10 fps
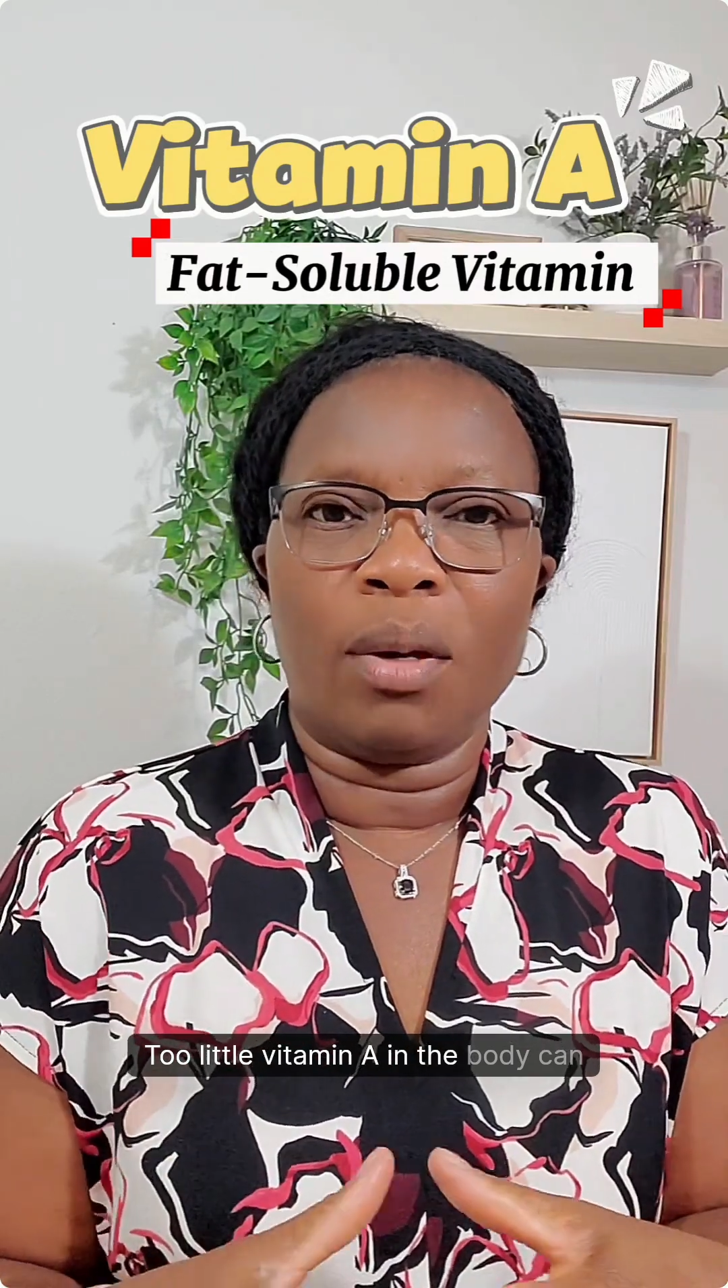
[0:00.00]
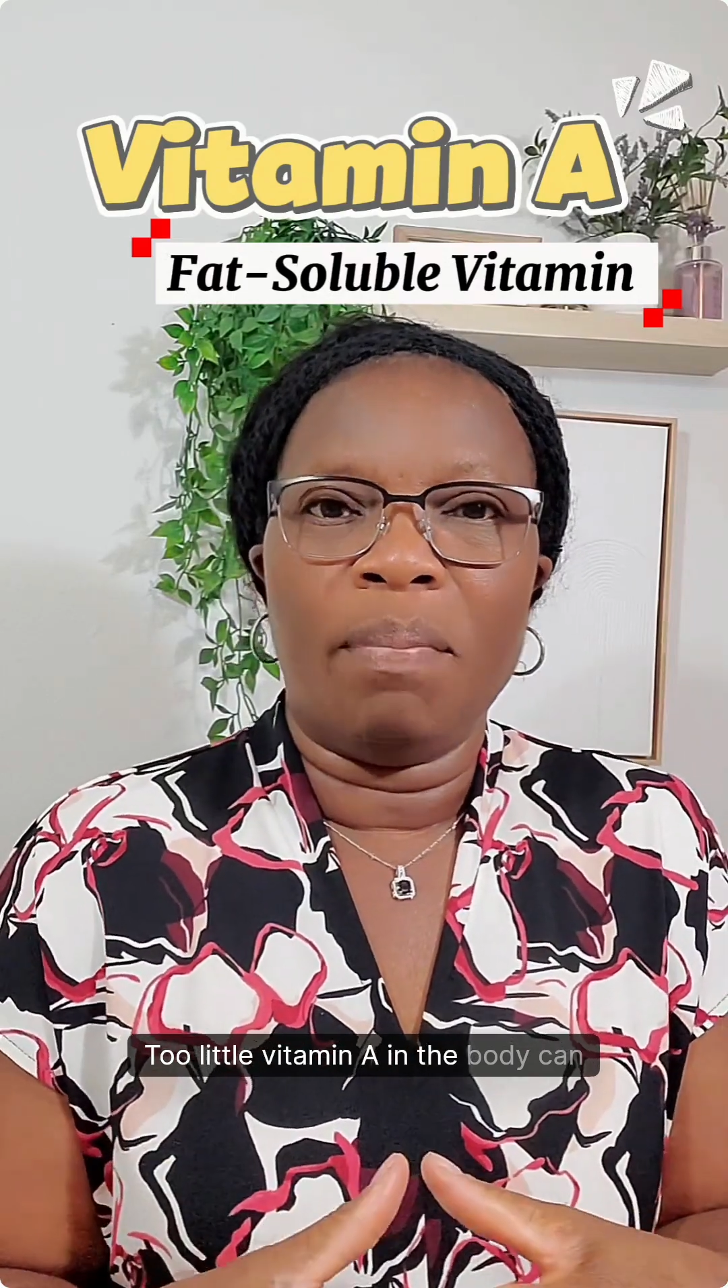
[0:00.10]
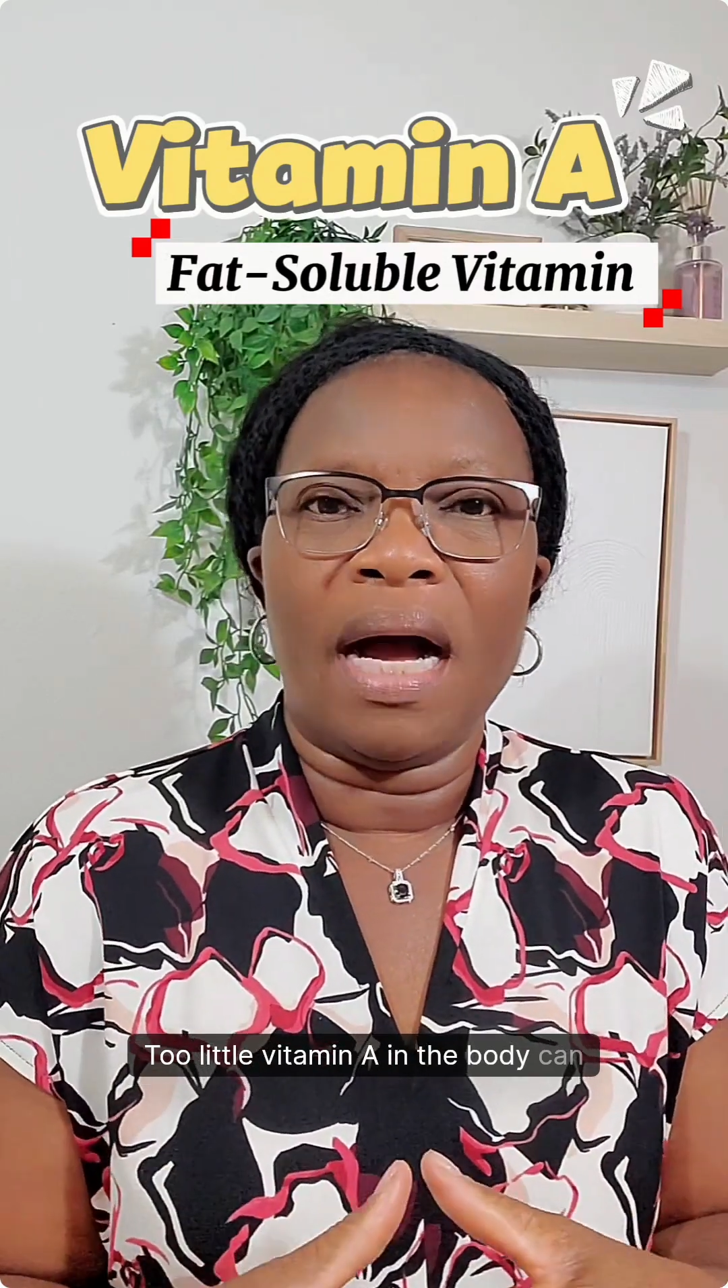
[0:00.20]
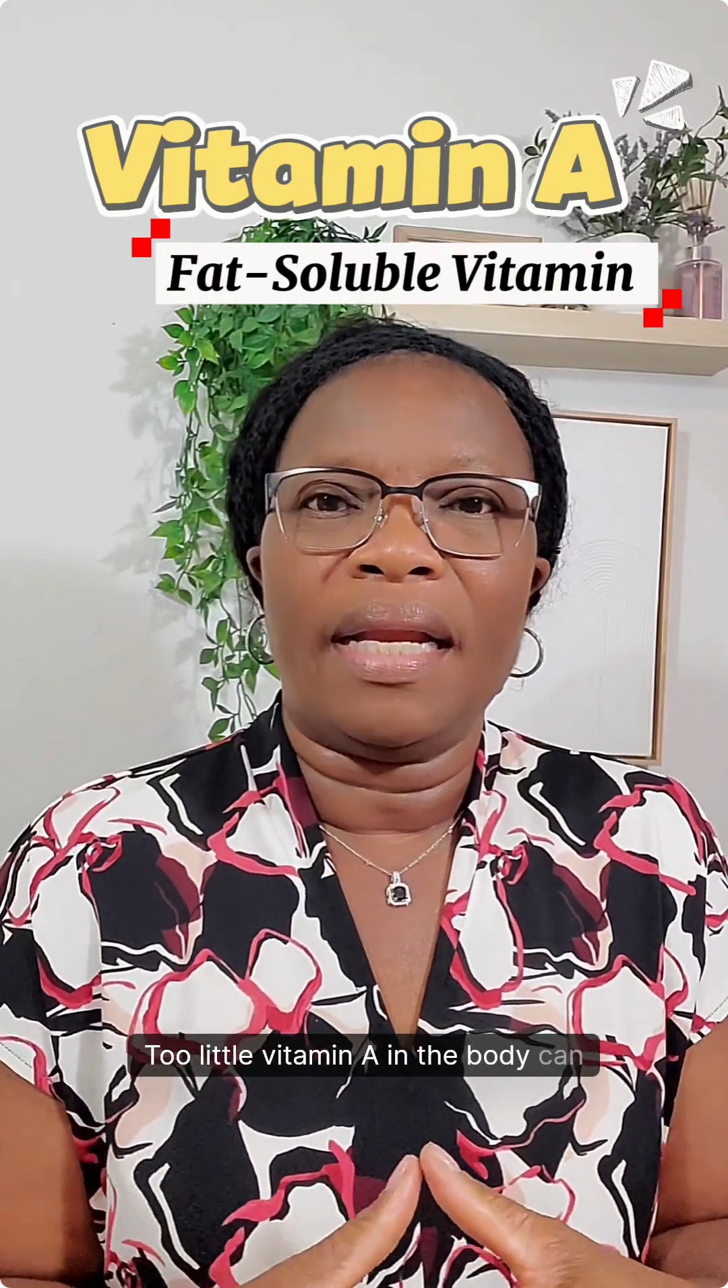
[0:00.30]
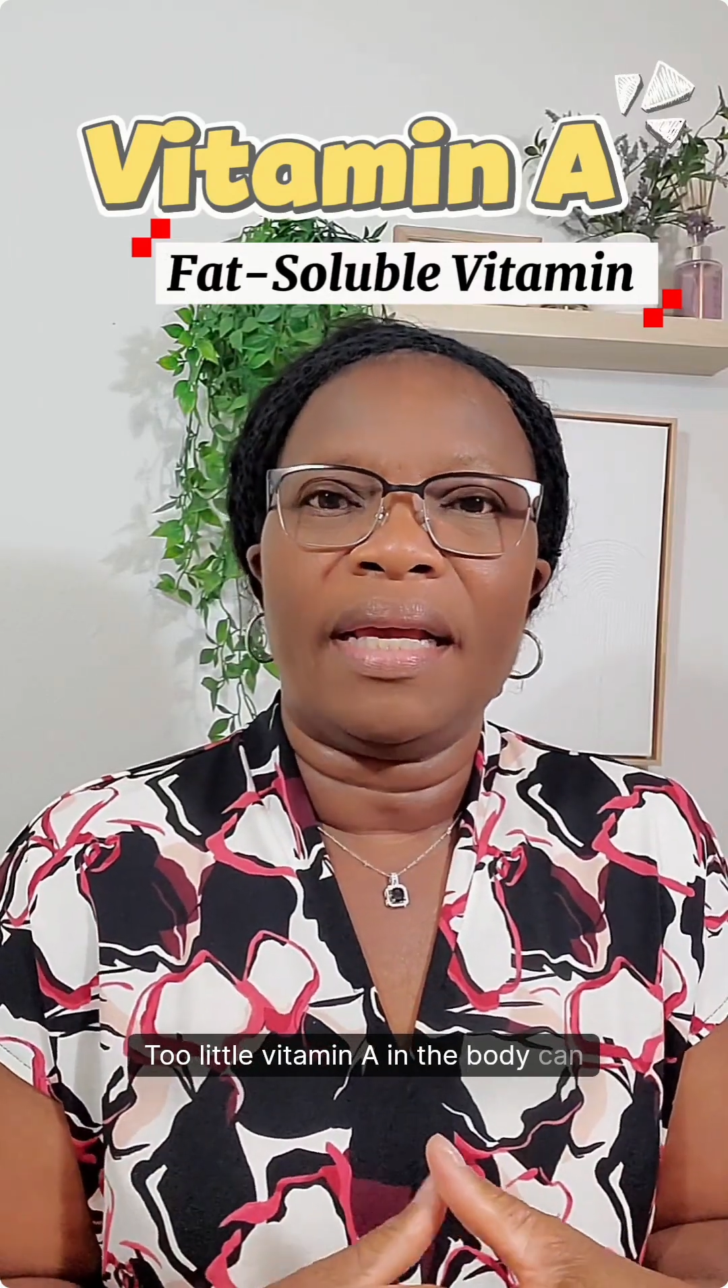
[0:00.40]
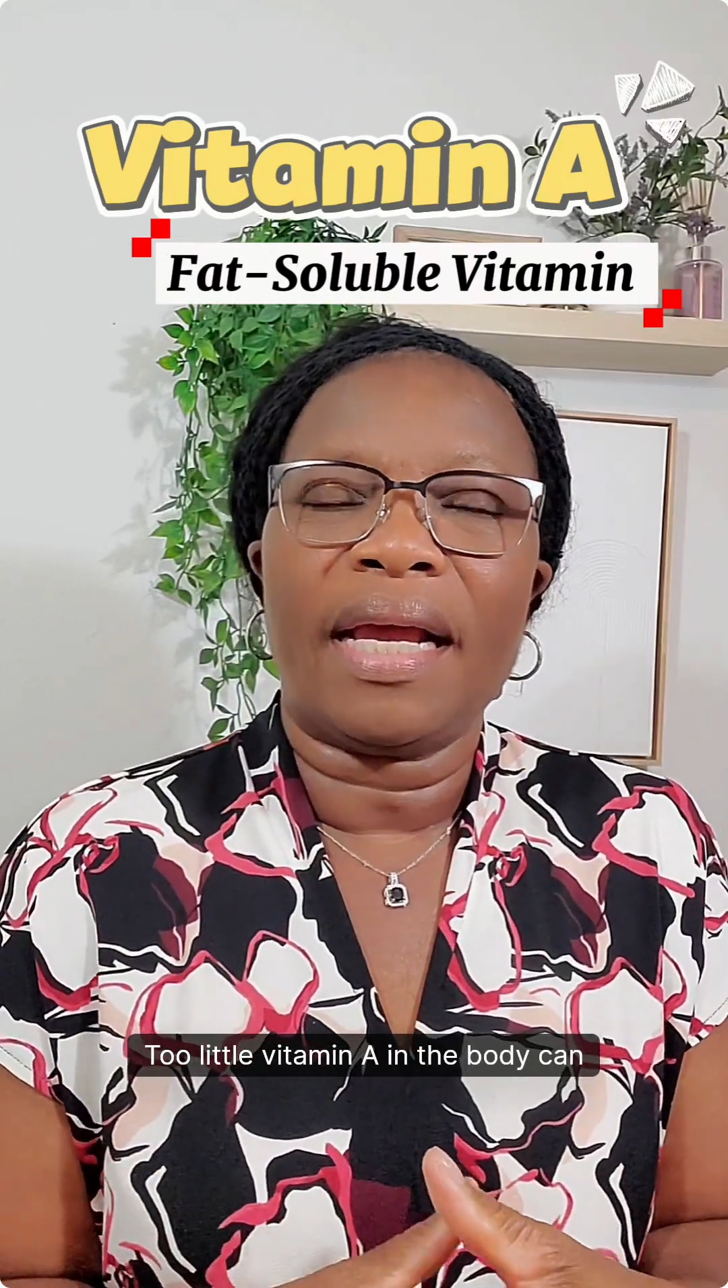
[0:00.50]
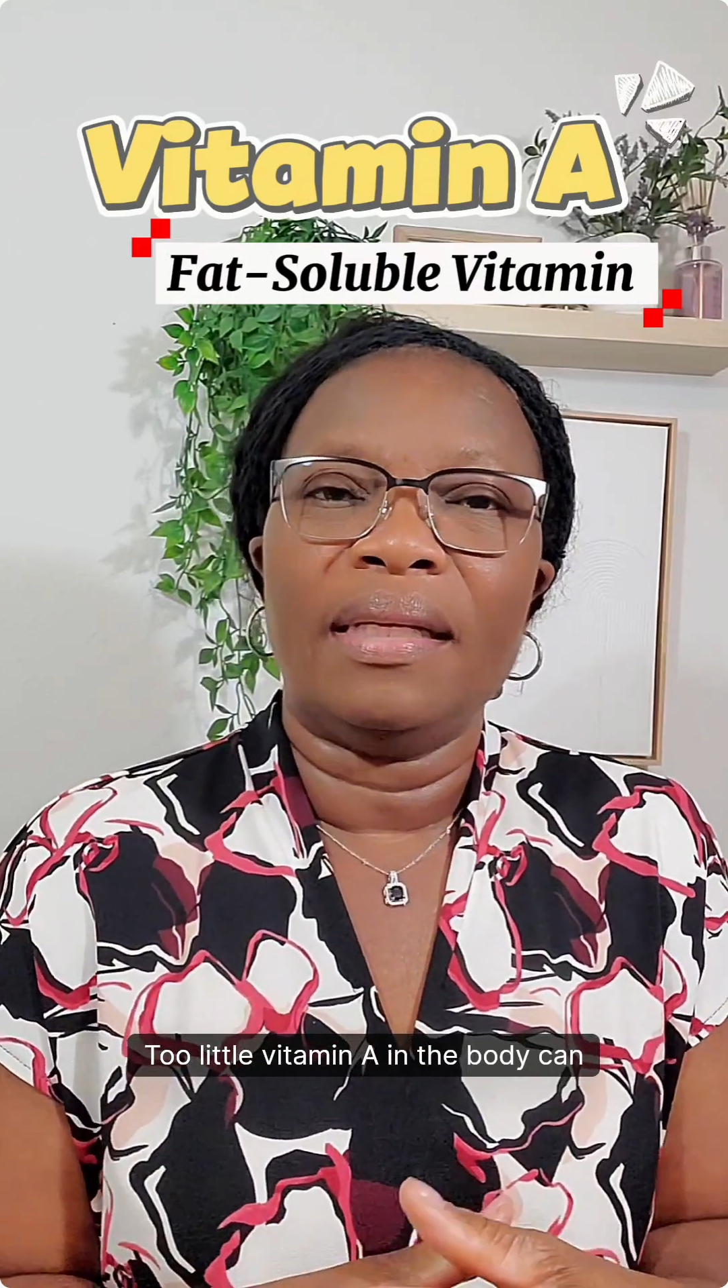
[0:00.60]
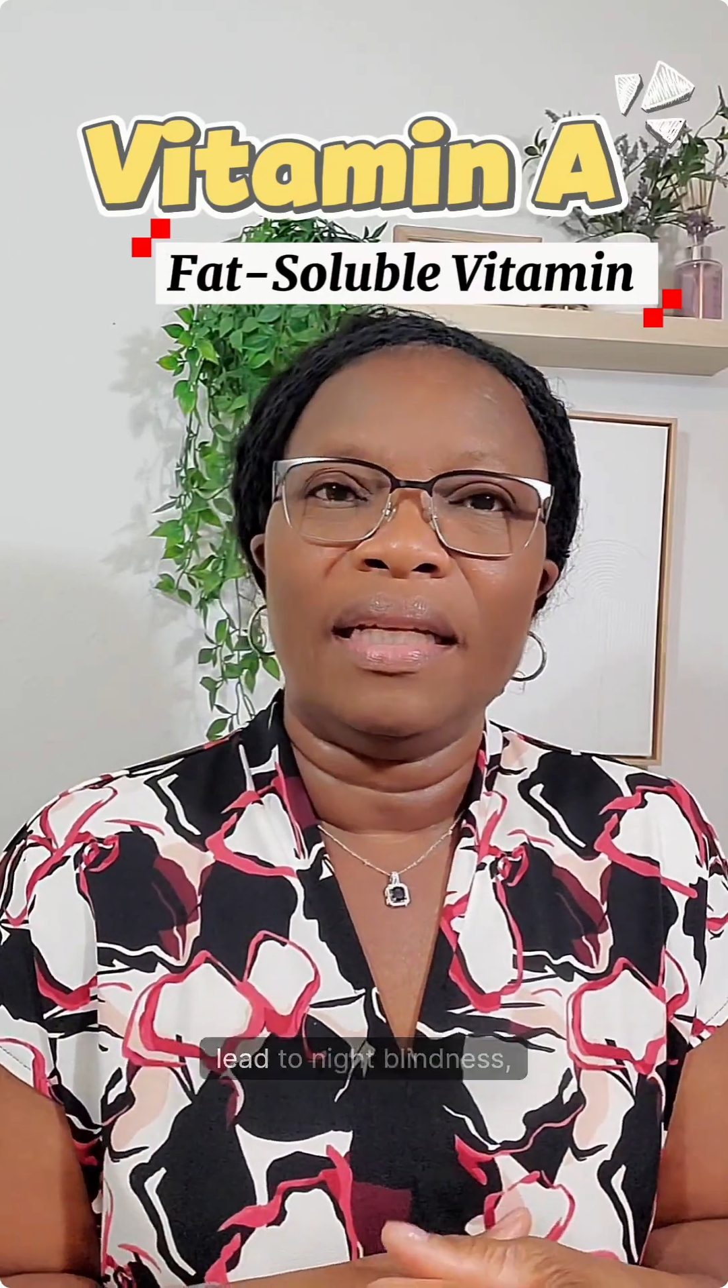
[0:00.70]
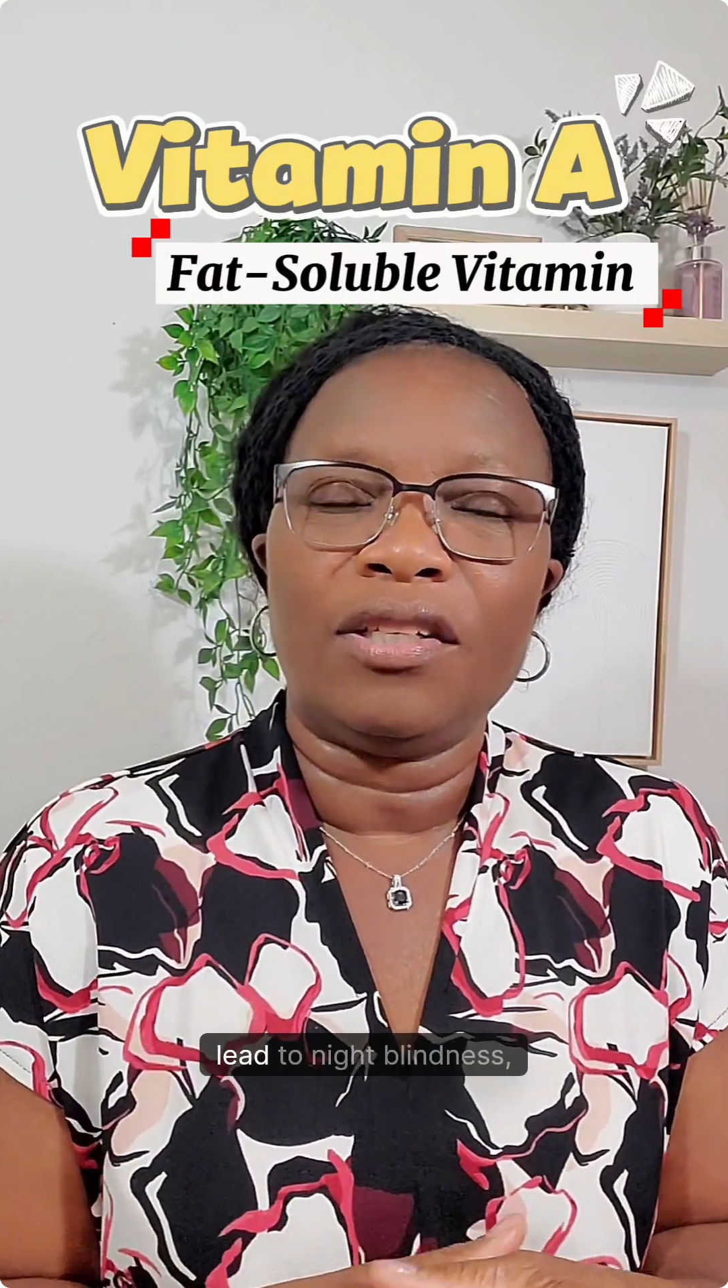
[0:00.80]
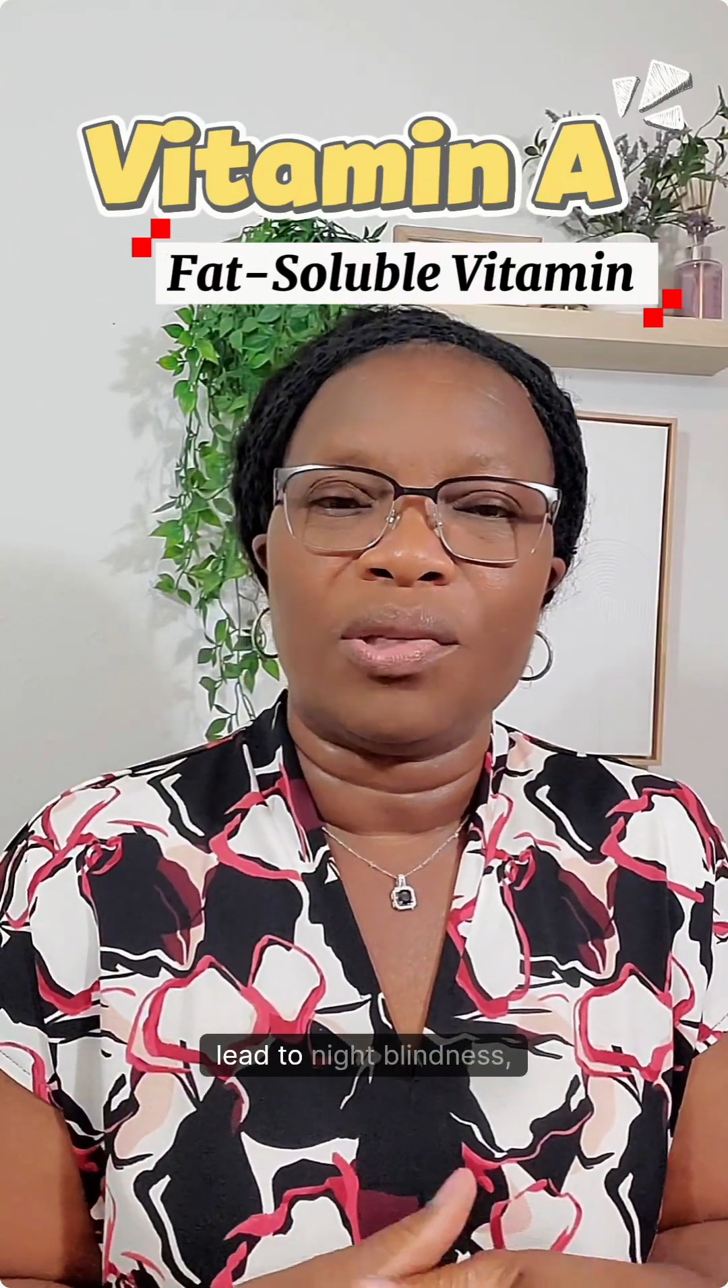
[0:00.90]
body
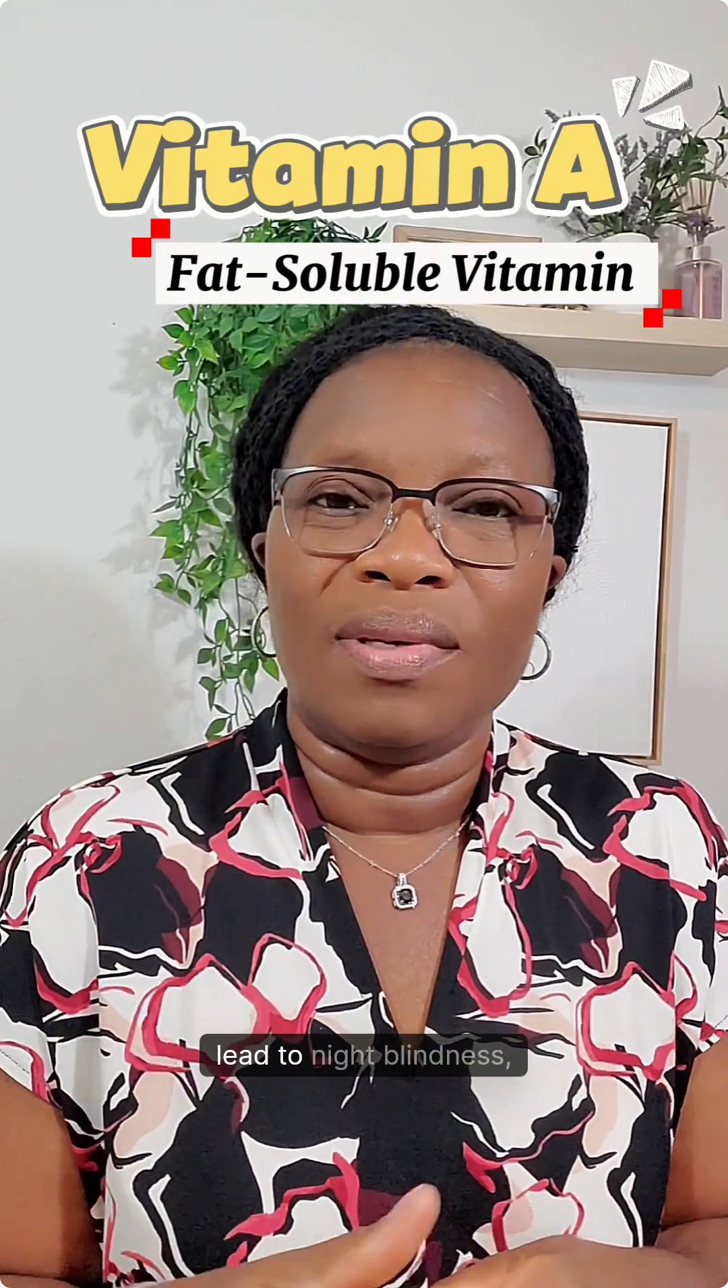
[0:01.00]
can lead to